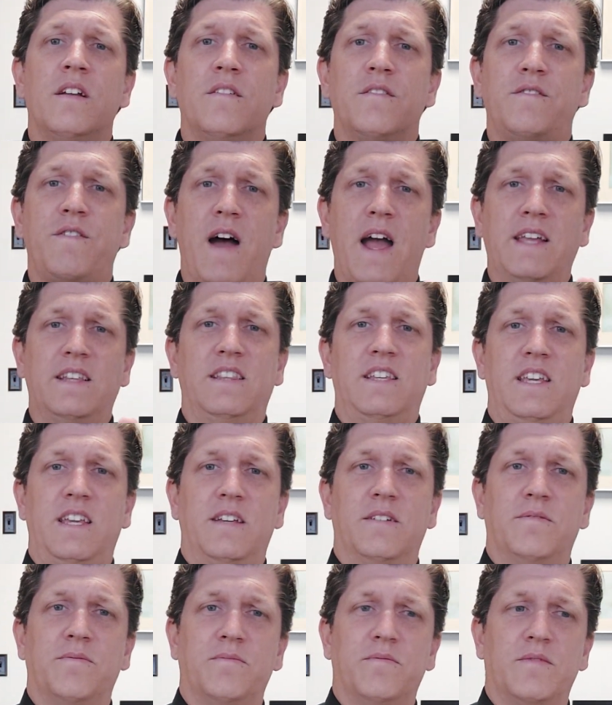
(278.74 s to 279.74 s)

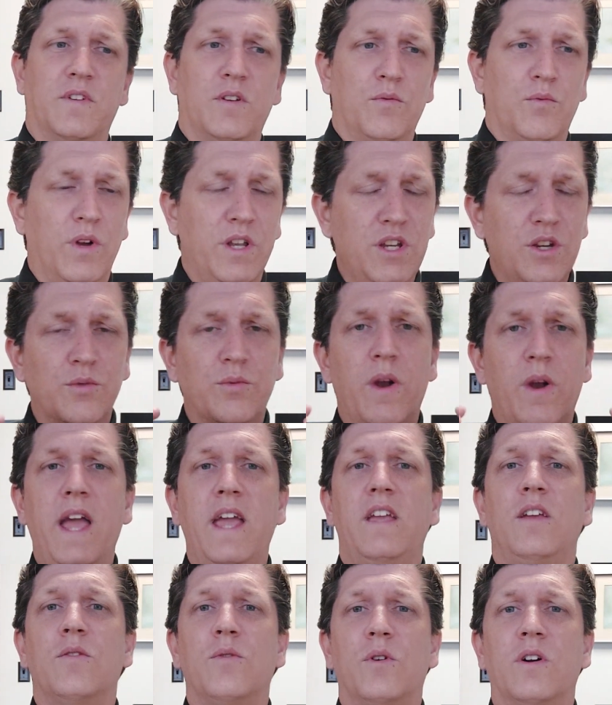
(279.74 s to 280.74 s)
Finally, when you
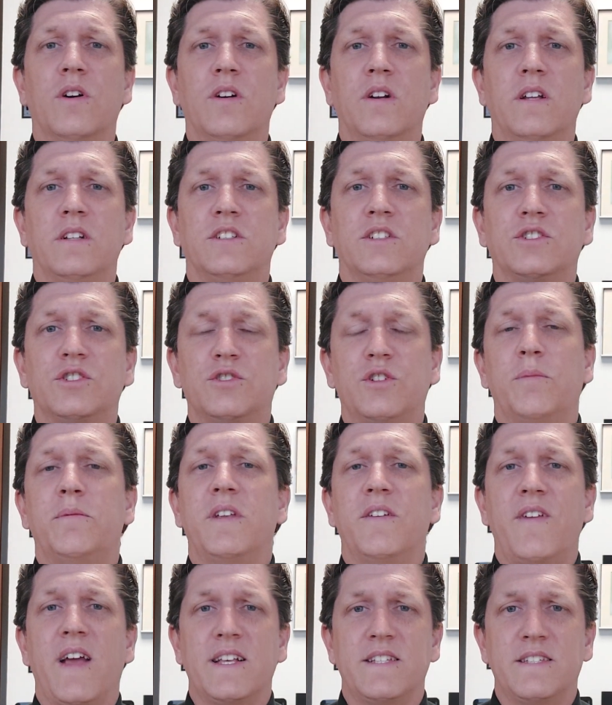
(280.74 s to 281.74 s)
write your
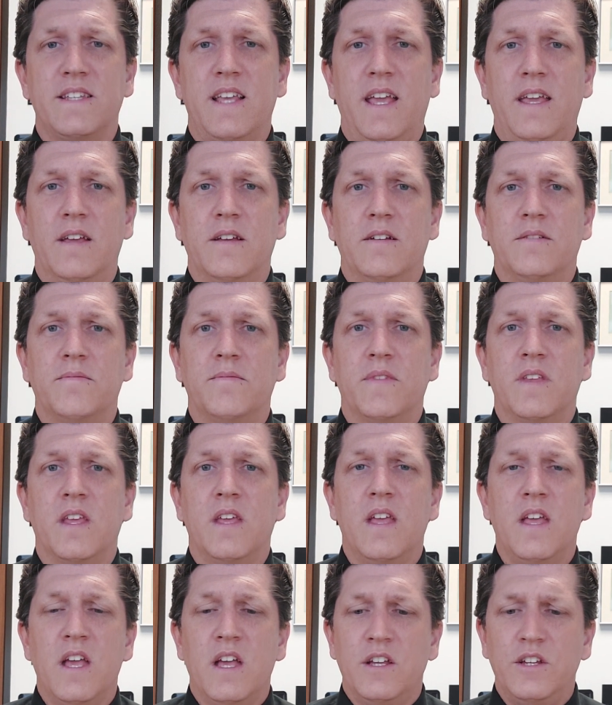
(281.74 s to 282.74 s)
descriptive essay,
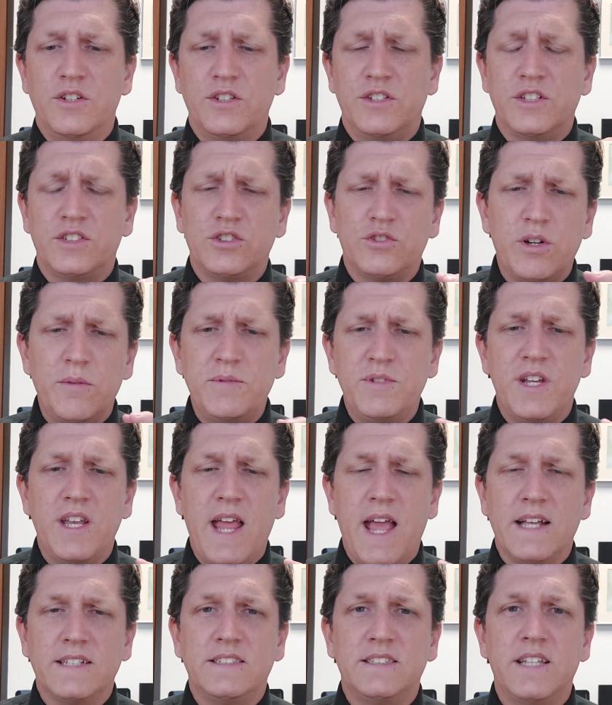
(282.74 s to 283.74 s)
your description
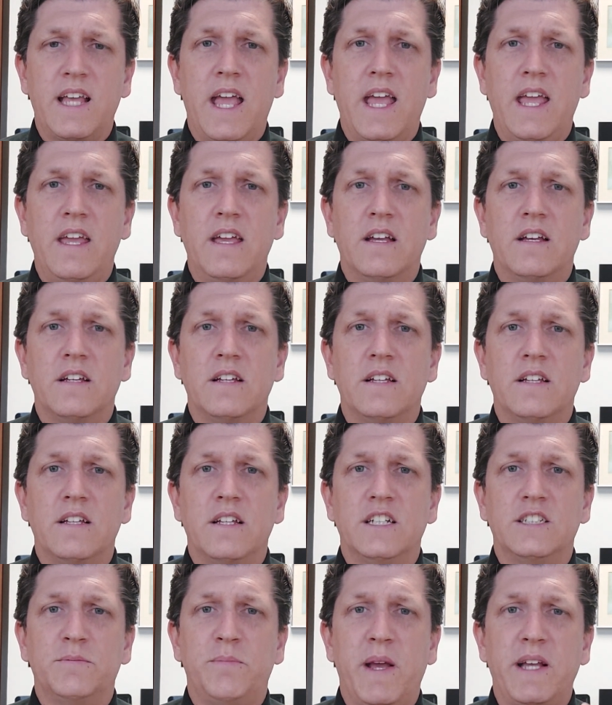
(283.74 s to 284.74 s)
essay
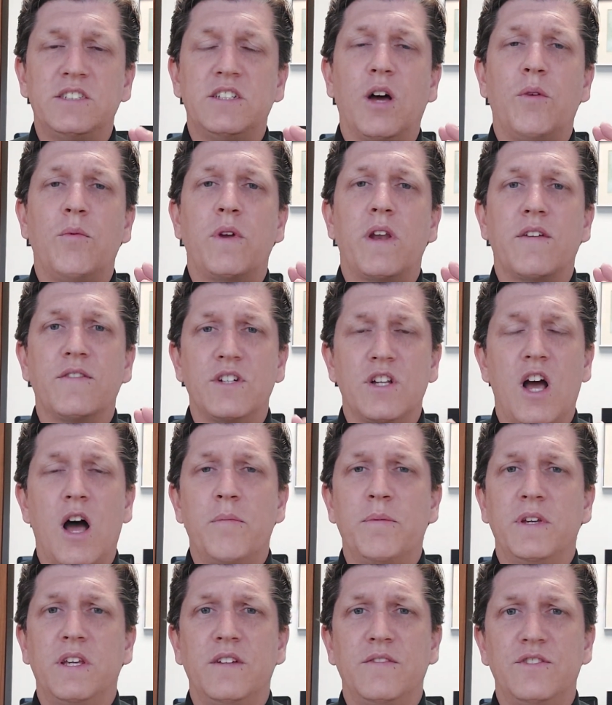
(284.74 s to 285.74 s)
is based on whatever
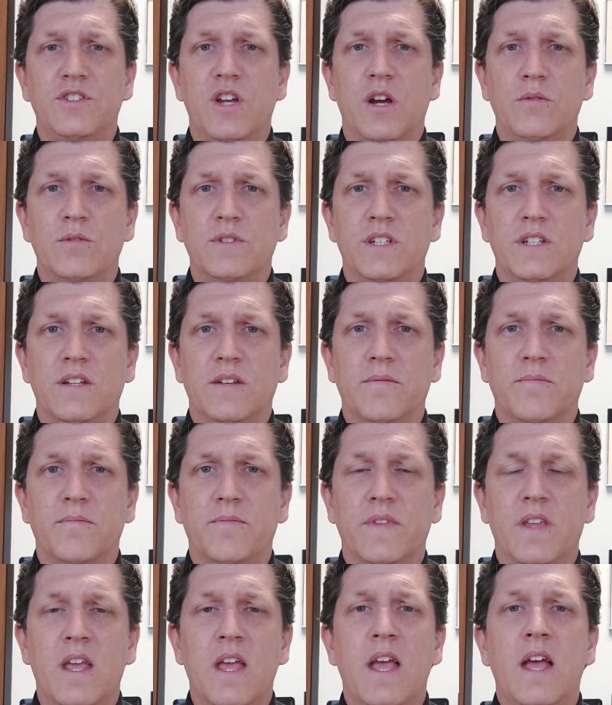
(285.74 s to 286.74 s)
topic you've chosen.
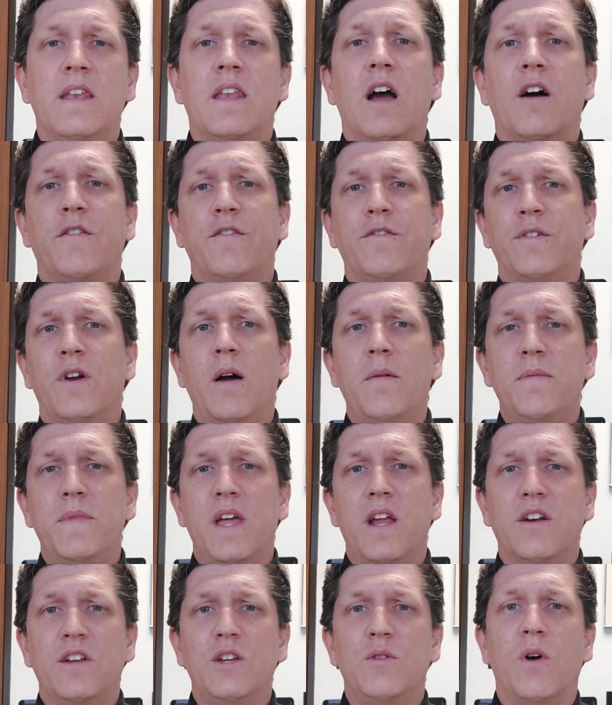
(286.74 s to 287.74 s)
Now from
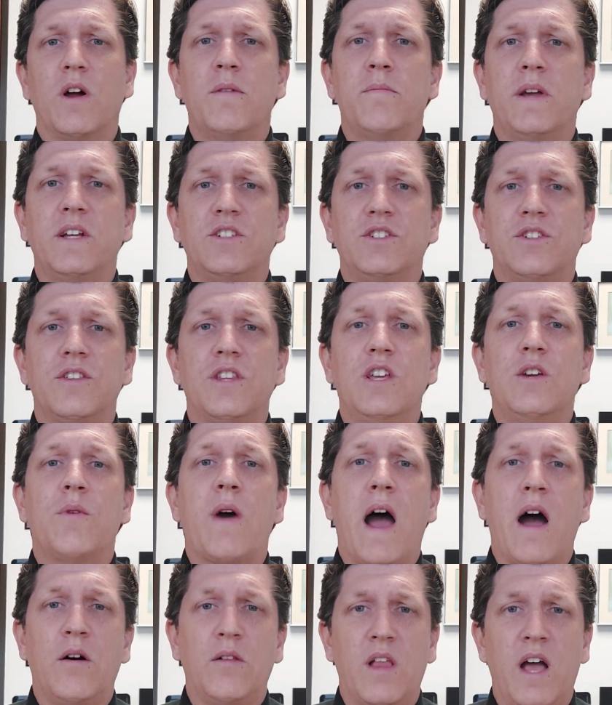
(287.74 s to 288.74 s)
there, you want to make sure that you
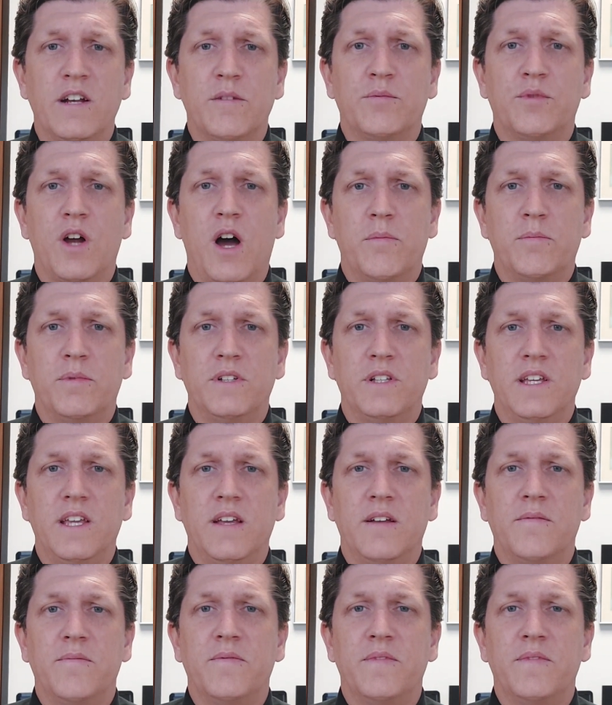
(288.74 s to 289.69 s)
outline it properly.